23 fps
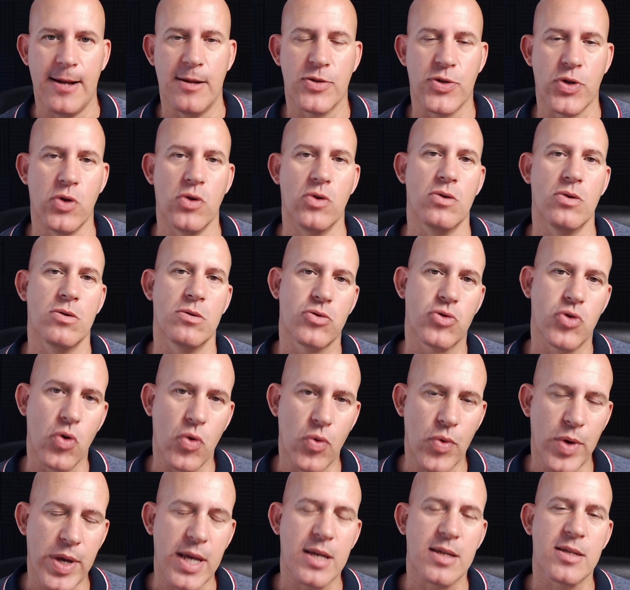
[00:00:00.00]
So 2
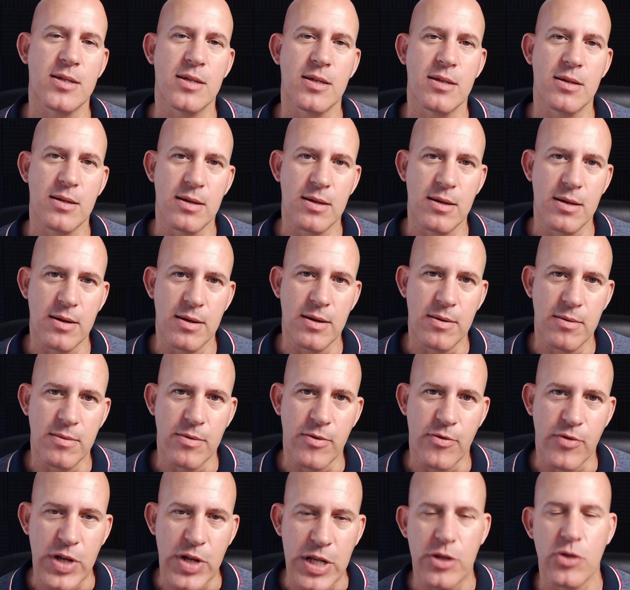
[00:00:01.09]
weeks
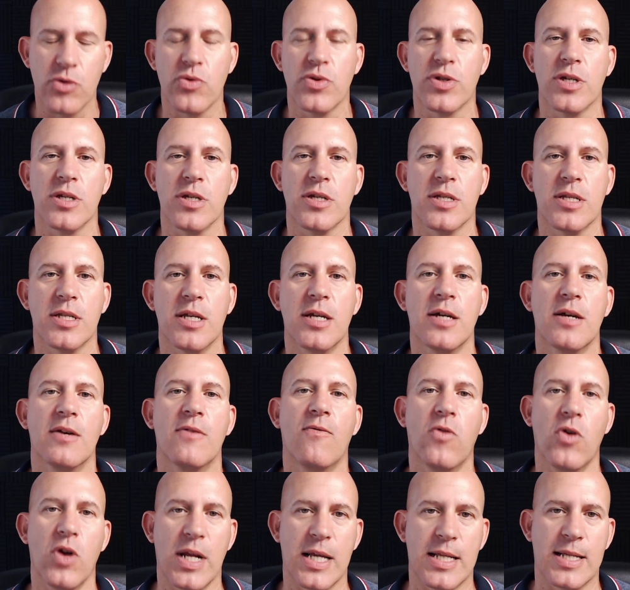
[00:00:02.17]
reduces the
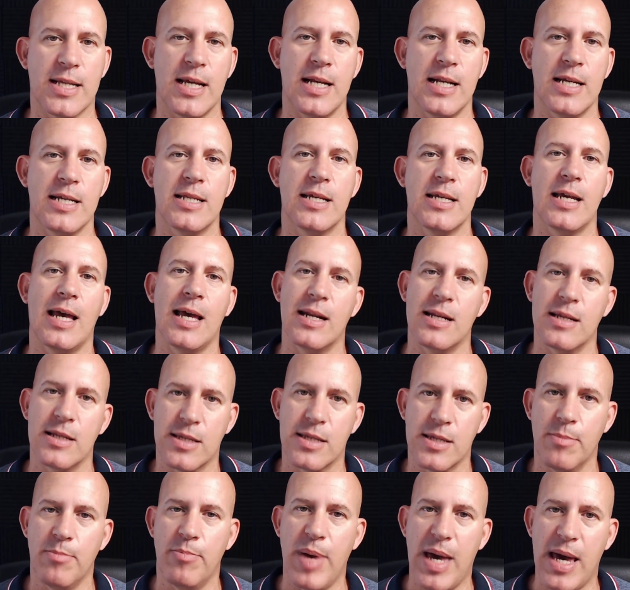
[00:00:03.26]
volatility and it's
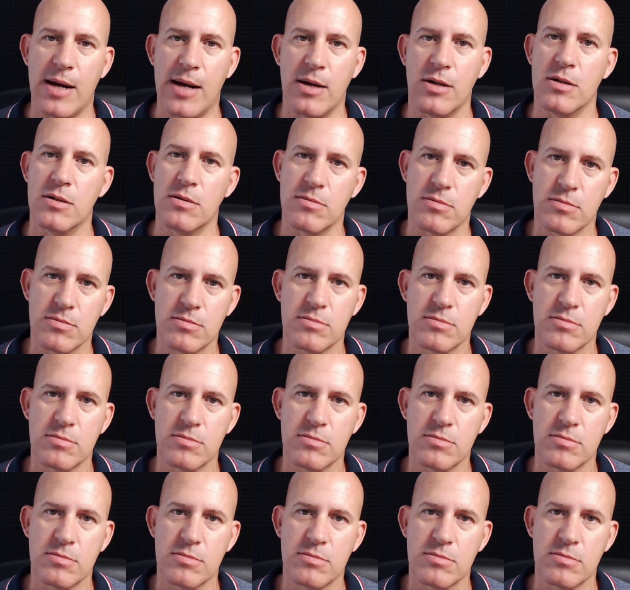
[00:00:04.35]
a better